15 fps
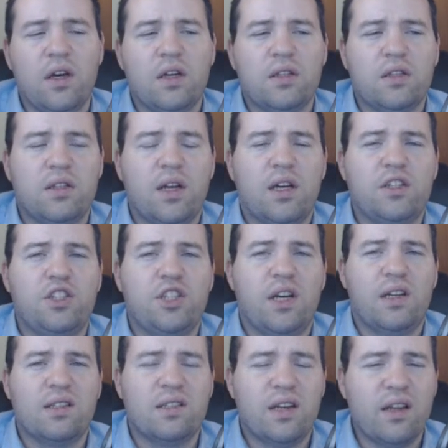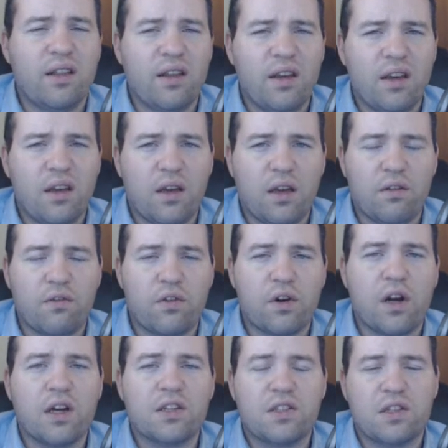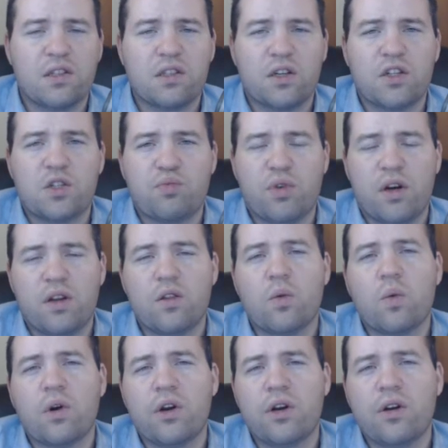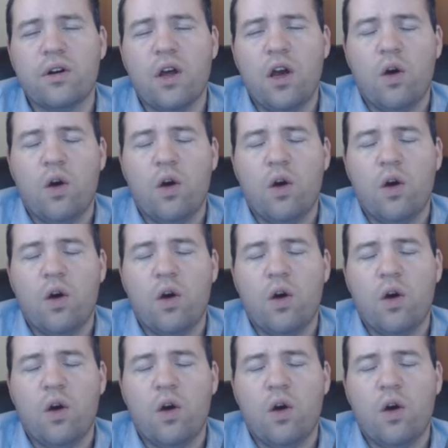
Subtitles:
to digest, I think, and for us to start spreading the word,